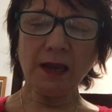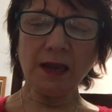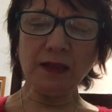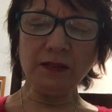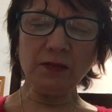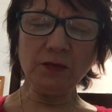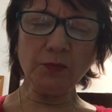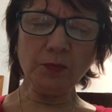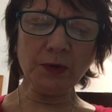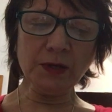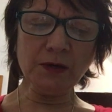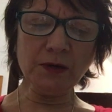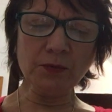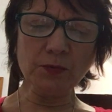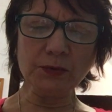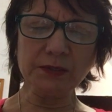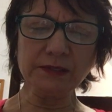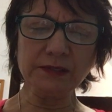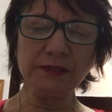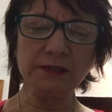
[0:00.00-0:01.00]
and the wind
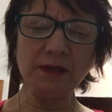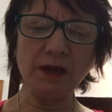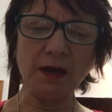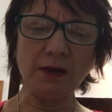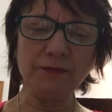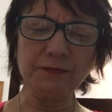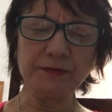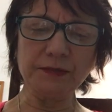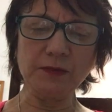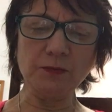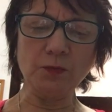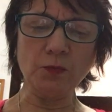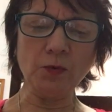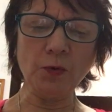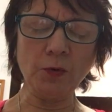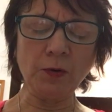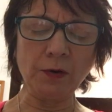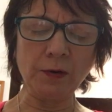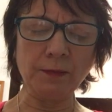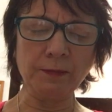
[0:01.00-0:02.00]
was soft and
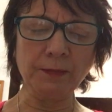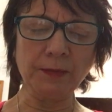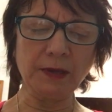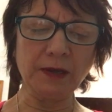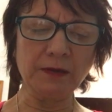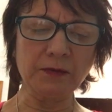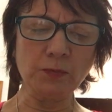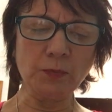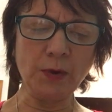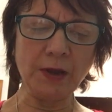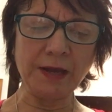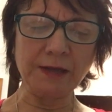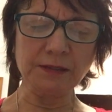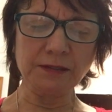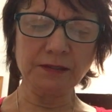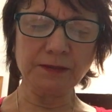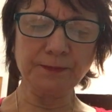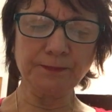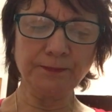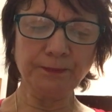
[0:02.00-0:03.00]
warm and
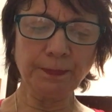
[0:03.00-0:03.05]
wet.